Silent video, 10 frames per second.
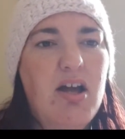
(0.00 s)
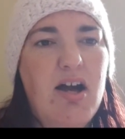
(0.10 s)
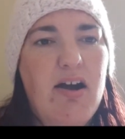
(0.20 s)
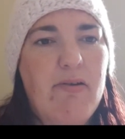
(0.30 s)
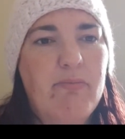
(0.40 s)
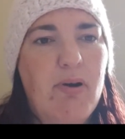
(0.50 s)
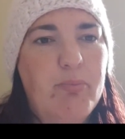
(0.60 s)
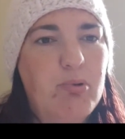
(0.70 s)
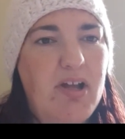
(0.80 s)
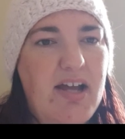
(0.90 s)
Um, I
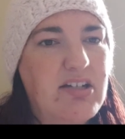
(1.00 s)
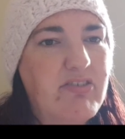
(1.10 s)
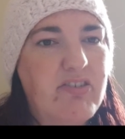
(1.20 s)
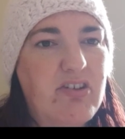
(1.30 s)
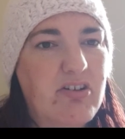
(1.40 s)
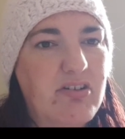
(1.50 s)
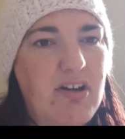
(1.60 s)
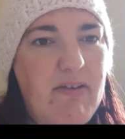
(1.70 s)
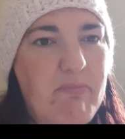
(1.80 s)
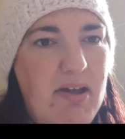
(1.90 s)
bought it ages ago.
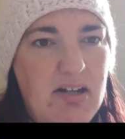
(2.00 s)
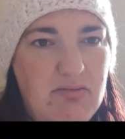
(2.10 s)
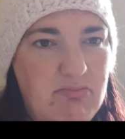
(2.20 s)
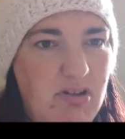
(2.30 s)
I haven't made it,